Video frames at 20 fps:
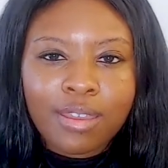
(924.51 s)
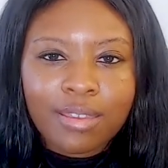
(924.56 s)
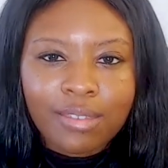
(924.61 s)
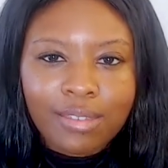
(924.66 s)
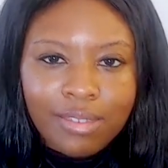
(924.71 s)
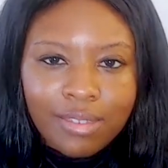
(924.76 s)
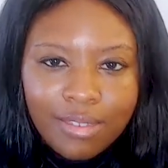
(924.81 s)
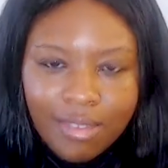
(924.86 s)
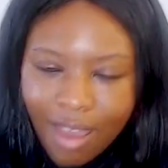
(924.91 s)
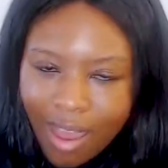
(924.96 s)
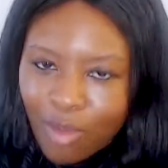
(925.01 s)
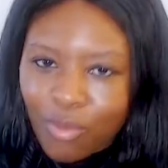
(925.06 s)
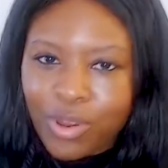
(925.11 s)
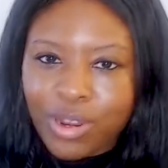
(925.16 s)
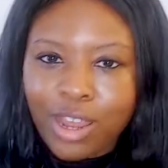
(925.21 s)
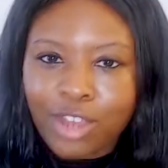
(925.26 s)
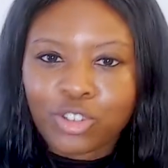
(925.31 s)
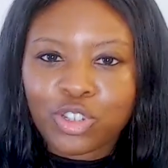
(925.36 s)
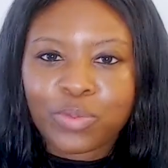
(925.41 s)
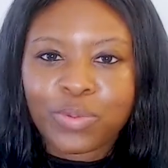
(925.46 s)
not
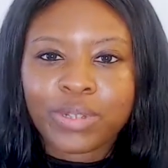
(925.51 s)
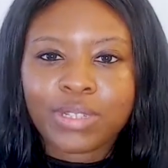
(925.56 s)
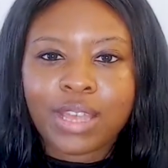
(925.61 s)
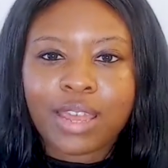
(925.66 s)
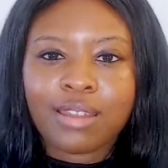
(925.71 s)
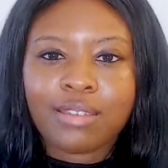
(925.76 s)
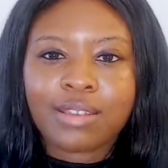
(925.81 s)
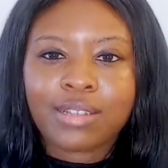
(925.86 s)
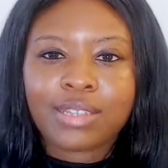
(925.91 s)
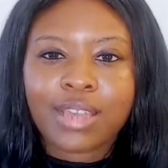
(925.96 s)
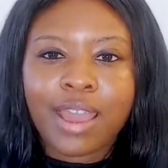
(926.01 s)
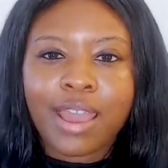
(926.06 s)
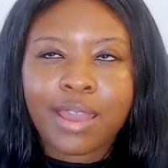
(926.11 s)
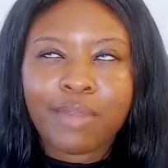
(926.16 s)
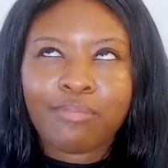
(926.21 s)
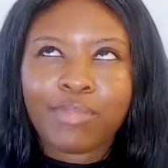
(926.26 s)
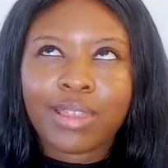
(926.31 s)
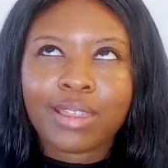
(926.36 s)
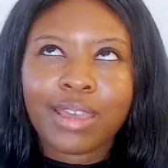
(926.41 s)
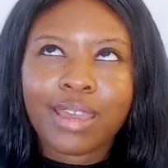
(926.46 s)
100% of the
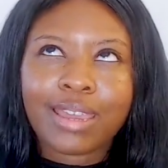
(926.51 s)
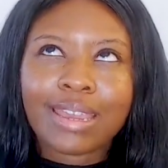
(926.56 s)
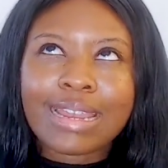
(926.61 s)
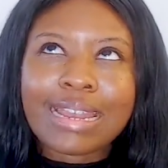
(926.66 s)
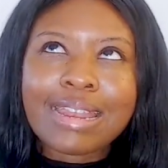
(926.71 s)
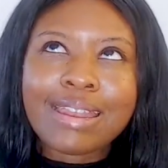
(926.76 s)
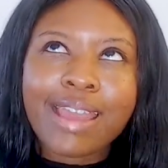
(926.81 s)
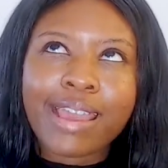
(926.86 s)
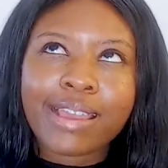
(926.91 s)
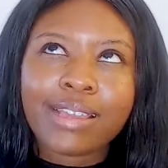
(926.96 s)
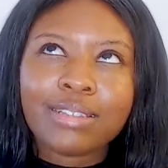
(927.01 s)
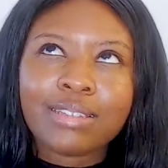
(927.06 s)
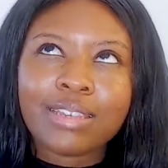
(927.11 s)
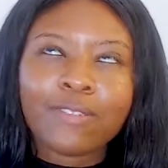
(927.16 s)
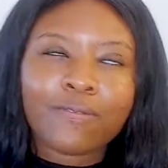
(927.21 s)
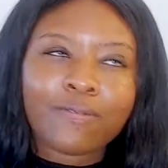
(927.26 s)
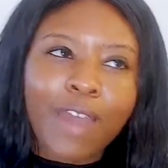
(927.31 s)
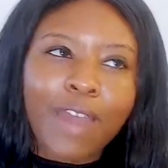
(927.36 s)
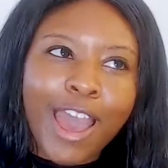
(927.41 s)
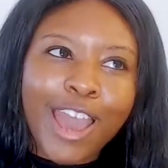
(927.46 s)
time, but like
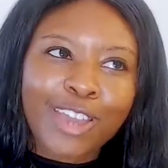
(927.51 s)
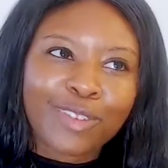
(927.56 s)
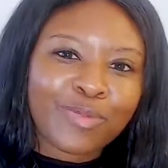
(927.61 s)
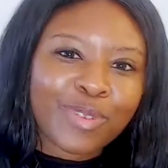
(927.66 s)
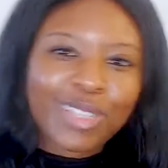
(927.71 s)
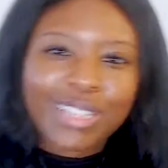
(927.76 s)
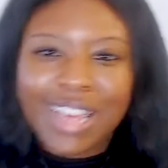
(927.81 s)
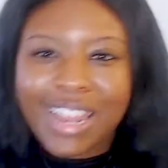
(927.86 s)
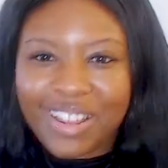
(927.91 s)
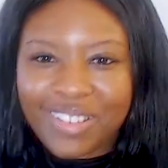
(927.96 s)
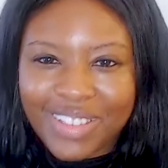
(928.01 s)
95%